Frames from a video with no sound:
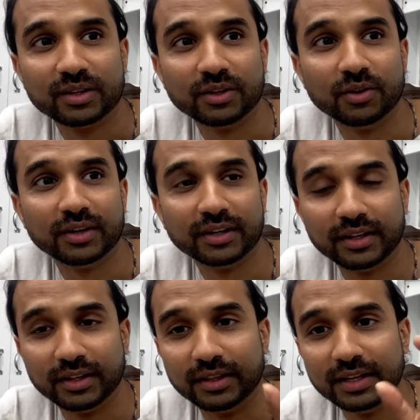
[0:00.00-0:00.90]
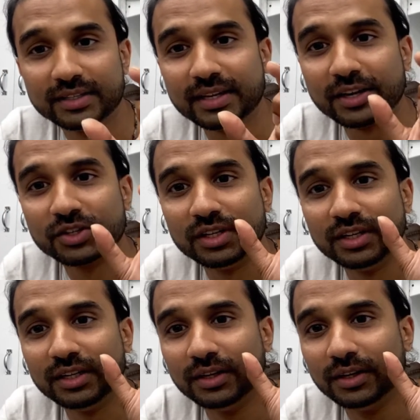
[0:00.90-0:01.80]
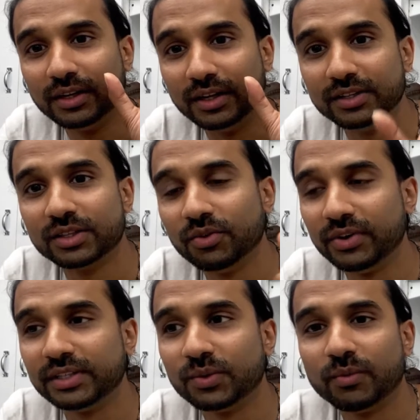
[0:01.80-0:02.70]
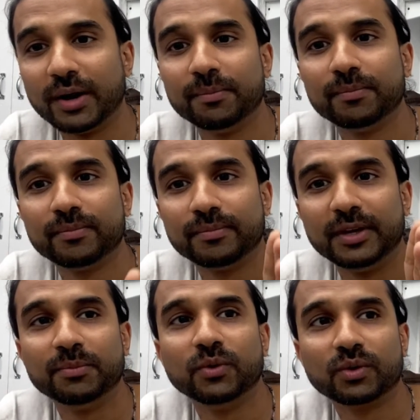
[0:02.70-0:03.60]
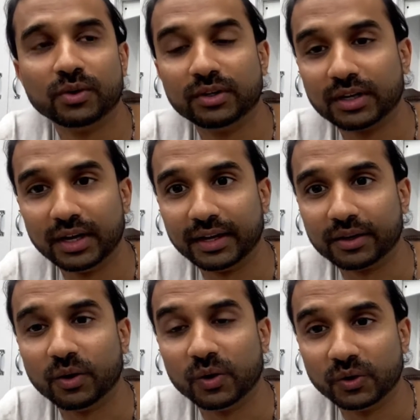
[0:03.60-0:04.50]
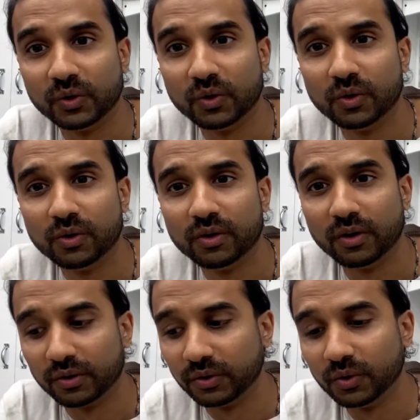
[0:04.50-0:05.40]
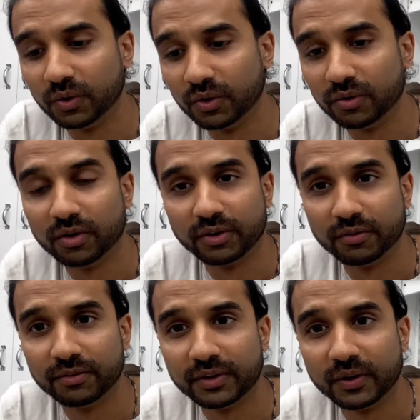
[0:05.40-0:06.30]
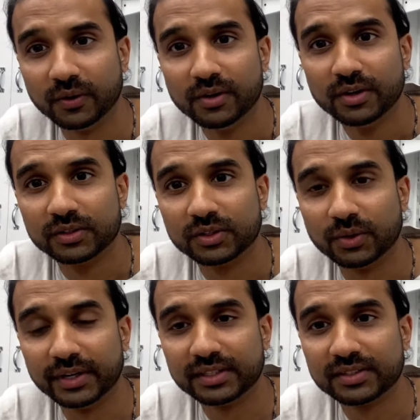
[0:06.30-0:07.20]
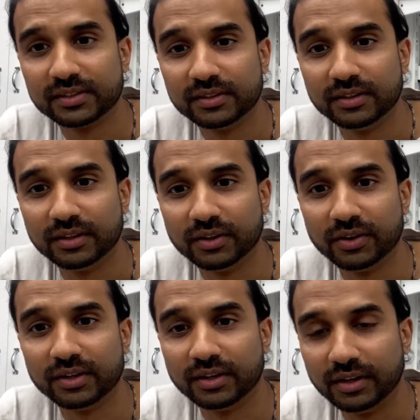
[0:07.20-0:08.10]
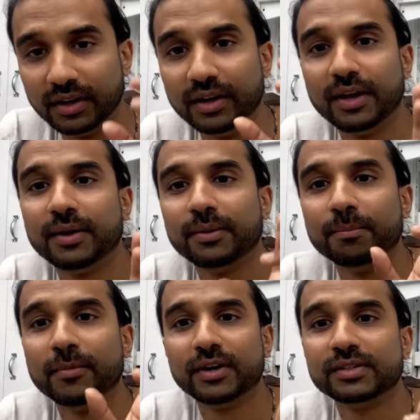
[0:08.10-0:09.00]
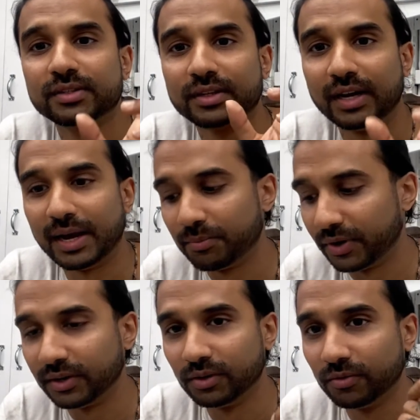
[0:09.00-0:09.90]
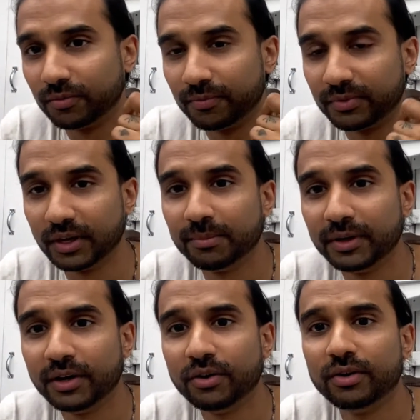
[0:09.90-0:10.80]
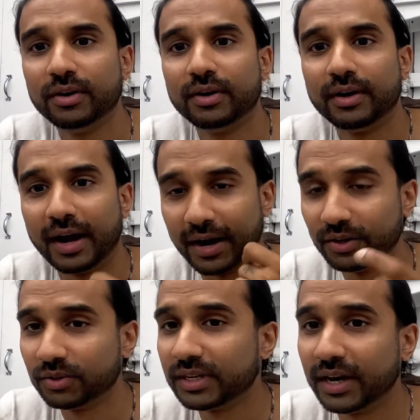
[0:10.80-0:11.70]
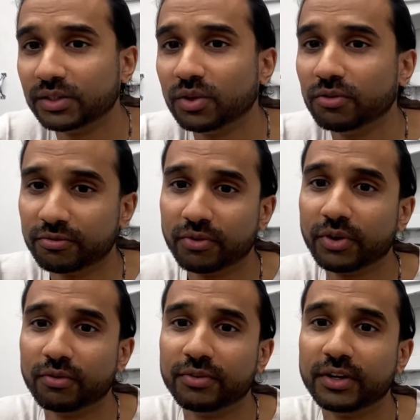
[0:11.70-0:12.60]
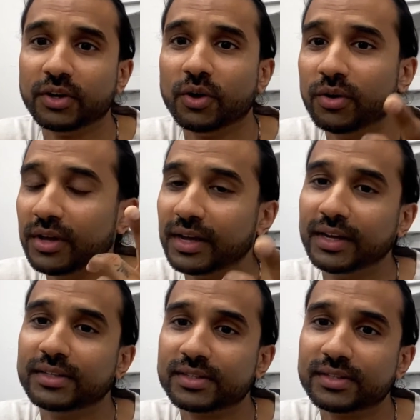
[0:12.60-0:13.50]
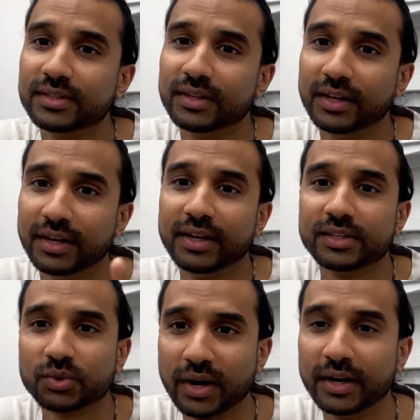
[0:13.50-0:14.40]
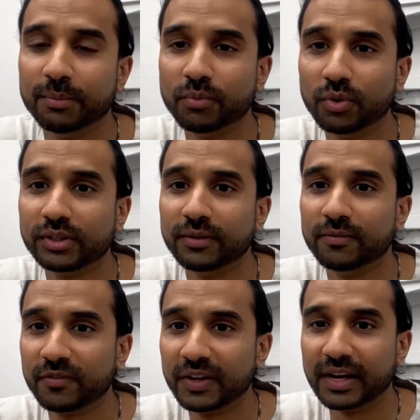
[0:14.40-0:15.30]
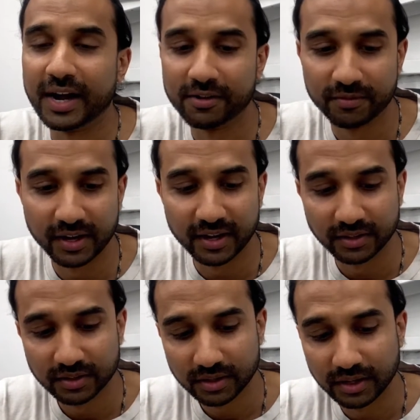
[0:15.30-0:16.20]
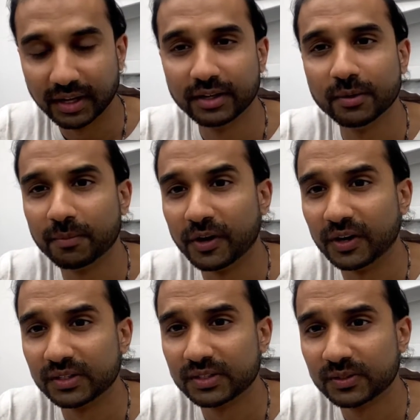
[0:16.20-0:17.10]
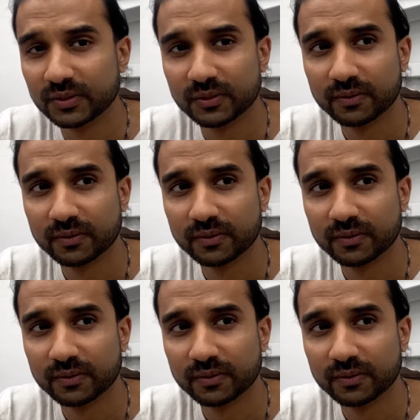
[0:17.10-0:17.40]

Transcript: you know, this actually is the reason why people could click on your video. So it's, you know, they must collaborate. Your thumbnail and your title for your video. It is quite an important thing I have learned in the past